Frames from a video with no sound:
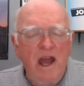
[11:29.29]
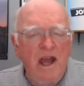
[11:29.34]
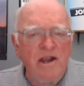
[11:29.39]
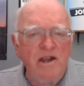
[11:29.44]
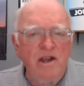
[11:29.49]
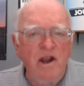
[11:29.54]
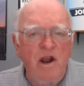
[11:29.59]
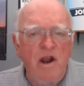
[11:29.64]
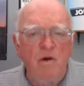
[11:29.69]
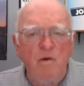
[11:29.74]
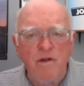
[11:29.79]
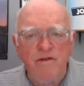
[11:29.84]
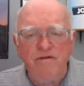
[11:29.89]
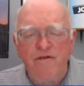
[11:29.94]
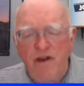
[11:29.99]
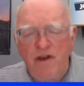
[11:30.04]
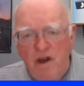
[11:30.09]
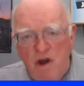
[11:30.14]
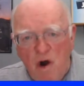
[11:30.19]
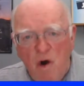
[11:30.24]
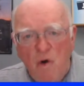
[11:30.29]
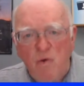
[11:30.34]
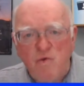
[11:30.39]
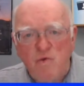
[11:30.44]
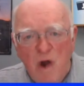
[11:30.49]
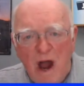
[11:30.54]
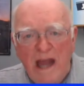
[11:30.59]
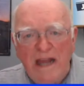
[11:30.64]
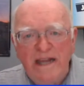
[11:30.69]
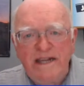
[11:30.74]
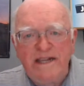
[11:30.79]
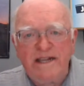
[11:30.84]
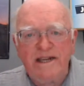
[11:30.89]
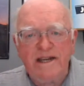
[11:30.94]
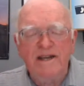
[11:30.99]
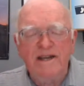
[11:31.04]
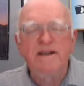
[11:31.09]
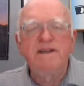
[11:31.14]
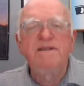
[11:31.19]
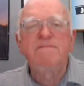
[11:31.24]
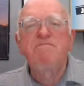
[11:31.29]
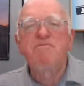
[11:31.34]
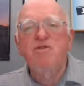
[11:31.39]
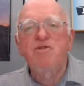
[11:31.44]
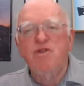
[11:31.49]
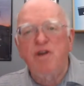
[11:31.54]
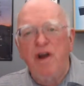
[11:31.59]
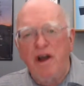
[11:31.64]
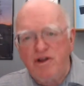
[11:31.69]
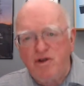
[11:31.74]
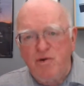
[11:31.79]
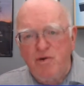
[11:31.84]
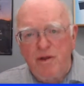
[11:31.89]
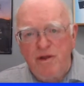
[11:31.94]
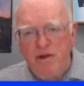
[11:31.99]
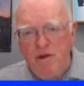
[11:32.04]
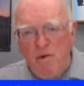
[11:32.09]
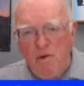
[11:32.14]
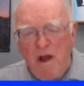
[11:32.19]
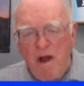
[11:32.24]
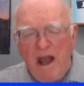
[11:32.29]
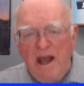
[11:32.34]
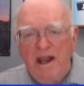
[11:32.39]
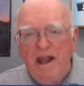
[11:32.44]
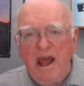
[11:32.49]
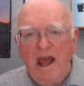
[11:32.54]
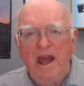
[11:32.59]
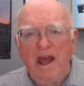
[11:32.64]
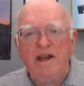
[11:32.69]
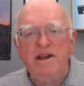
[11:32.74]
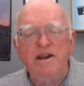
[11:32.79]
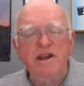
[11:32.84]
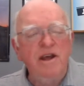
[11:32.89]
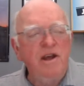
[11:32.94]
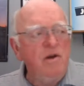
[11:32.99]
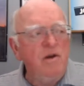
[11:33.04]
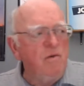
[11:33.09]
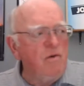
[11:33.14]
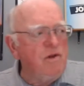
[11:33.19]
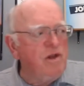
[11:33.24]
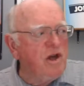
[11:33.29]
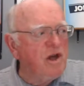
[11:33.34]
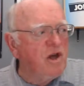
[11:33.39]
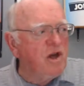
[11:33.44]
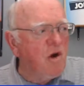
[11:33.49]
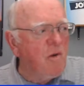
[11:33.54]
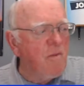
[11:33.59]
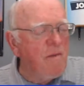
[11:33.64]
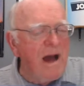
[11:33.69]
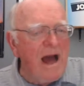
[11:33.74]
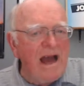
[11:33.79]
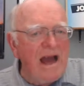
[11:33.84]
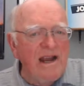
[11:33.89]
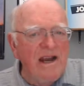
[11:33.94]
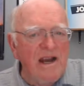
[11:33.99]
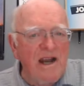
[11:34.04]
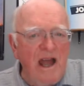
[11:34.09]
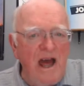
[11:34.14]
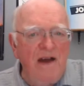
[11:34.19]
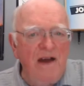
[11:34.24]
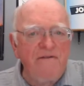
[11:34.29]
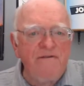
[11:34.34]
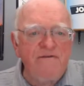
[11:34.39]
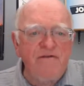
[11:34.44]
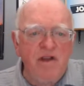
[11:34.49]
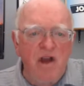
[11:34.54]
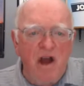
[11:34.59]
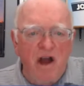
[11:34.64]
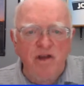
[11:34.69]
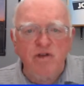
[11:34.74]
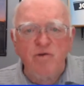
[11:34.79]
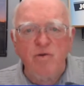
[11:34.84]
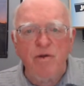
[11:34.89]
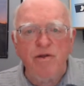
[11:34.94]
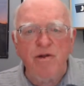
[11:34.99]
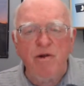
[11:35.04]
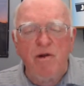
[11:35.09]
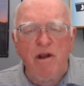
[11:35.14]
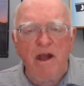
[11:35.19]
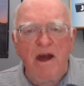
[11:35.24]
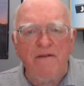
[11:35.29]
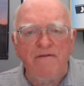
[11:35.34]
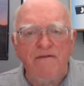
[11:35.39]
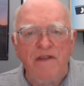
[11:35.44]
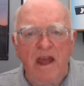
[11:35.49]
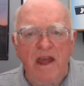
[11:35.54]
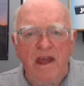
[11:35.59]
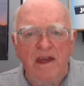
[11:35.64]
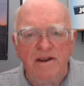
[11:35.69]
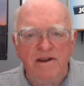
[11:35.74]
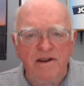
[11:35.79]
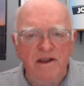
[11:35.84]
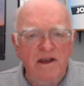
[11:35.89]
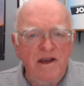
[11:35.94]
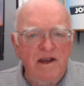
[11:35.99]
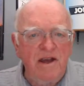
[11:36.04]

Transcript: And you know, if you go right, touch with your right hand. When you go back left, touch with your left hand.